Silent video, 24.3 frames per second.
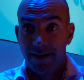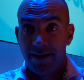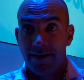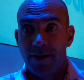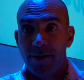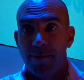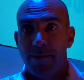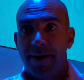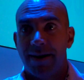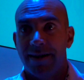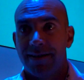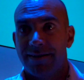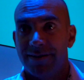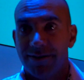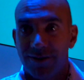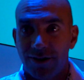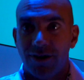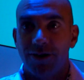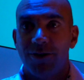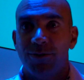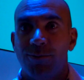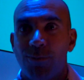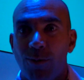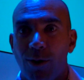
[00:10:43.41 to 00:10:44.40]
about
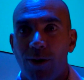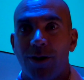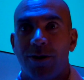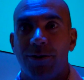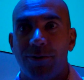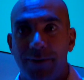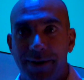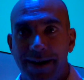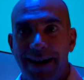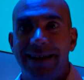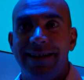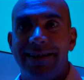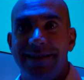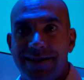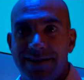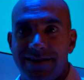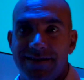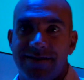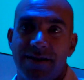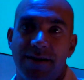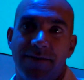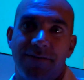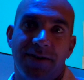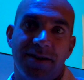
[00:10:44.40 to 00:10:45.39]
non-work-related
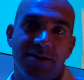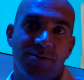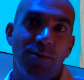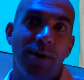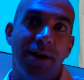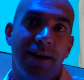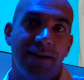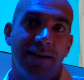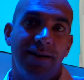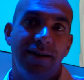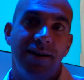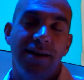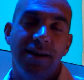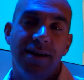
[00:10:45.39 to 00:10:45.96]
stuff as well,